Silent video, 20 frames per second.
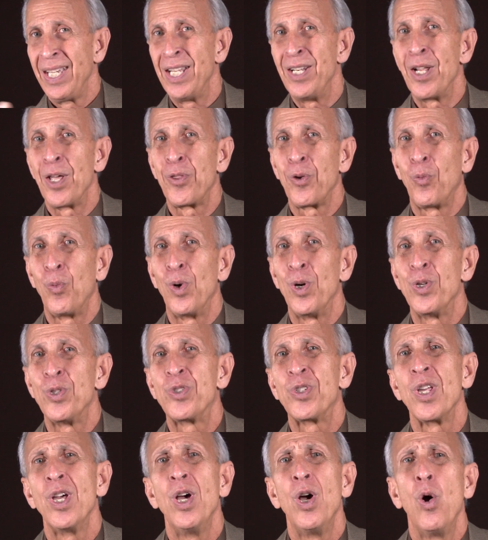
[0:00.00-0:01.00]
In other
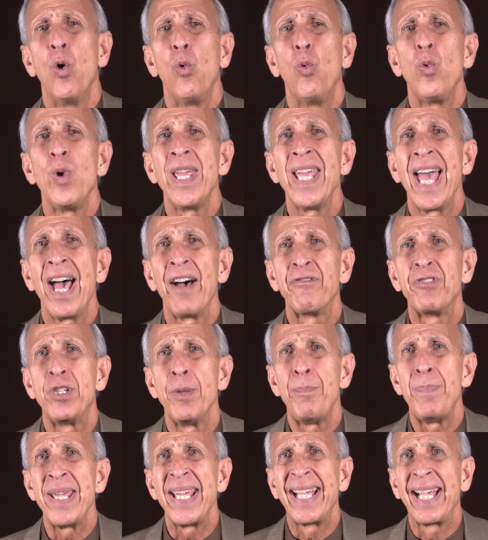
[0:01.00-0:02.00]
words, we have
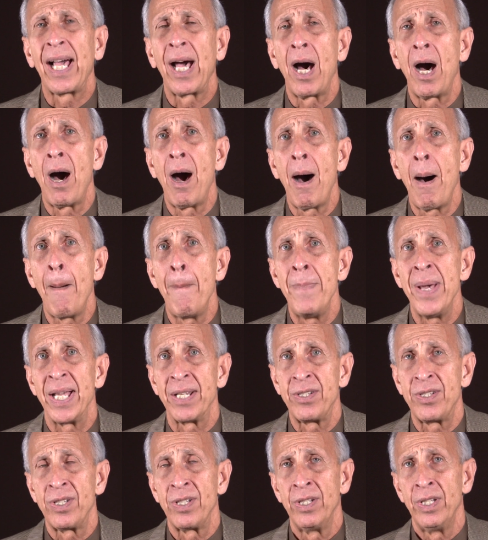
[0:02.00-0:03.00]
to become
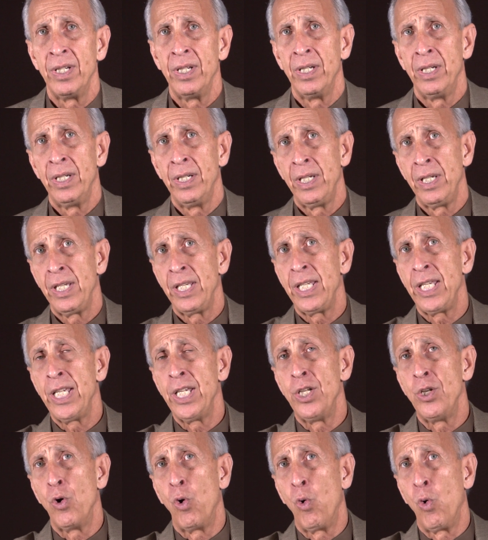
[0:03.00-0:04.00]
it
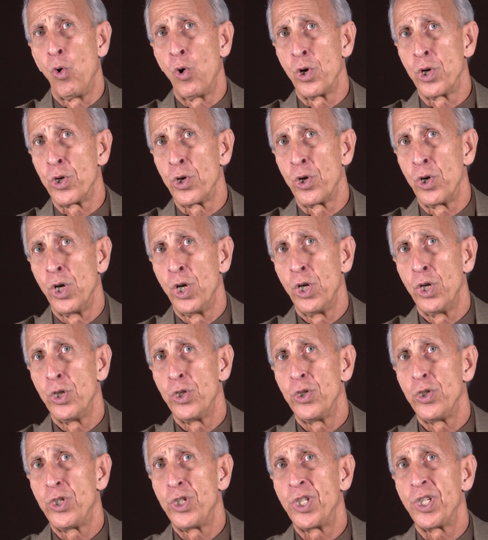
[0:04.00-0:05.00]
in order
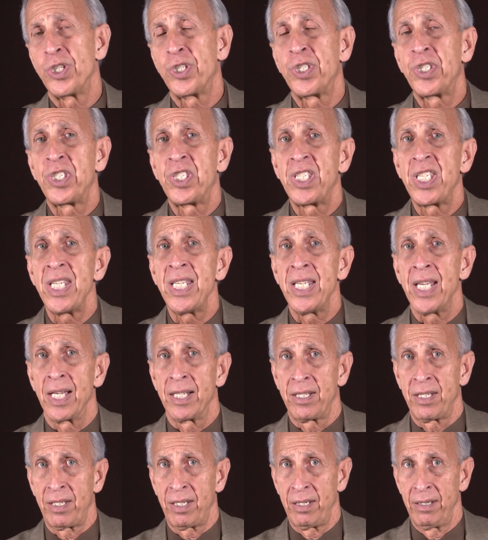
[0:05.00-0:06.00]
to see
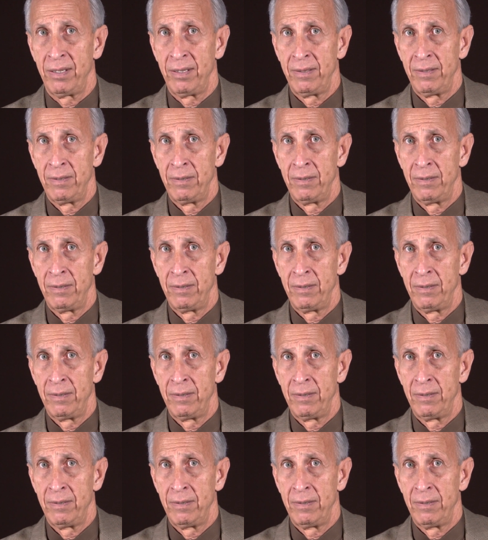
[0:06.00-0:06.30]
it.